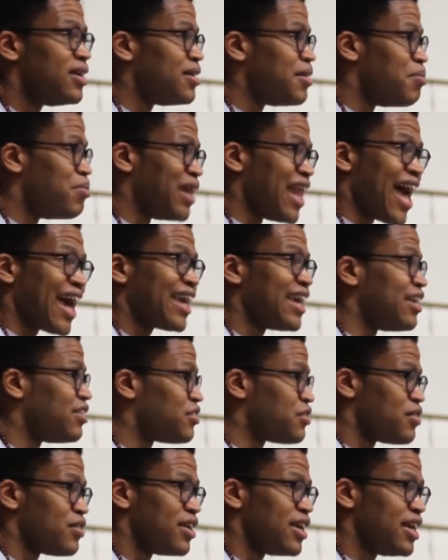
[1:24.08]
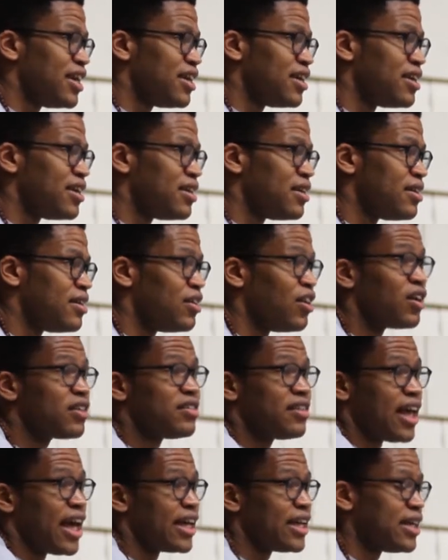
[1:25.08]
Black history
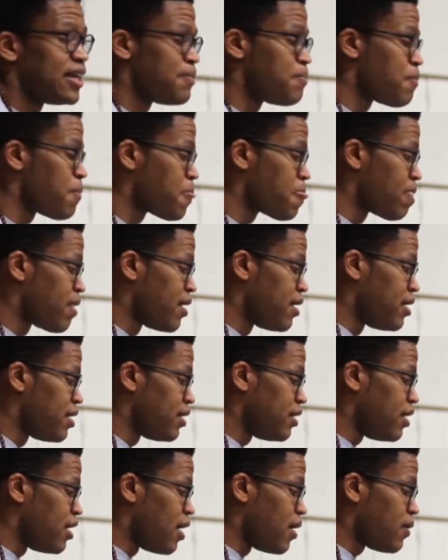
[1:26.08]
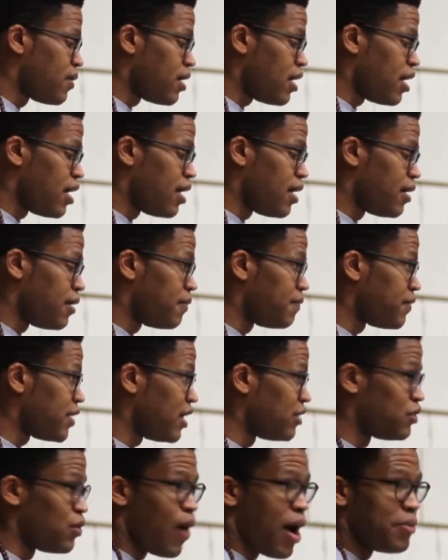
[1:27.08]
looks like,
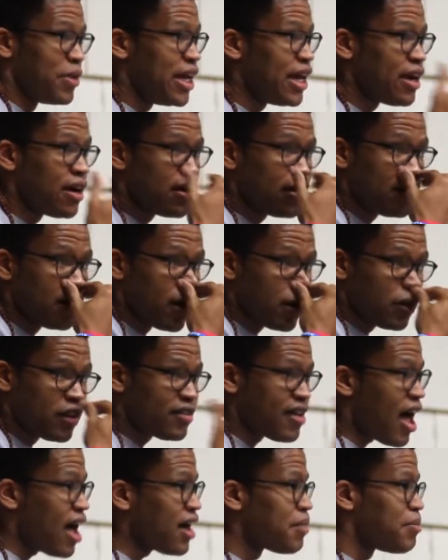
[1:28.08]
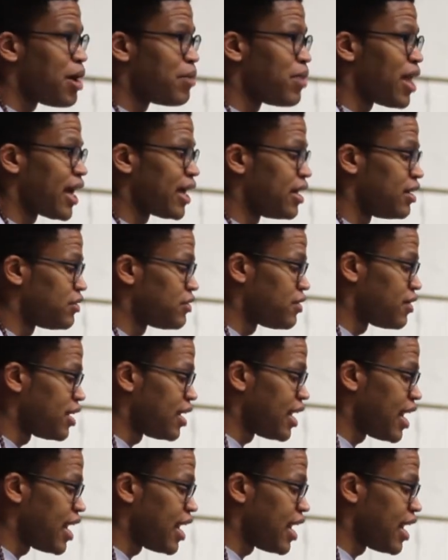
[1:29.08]
And so I'm here, to talk about Black history.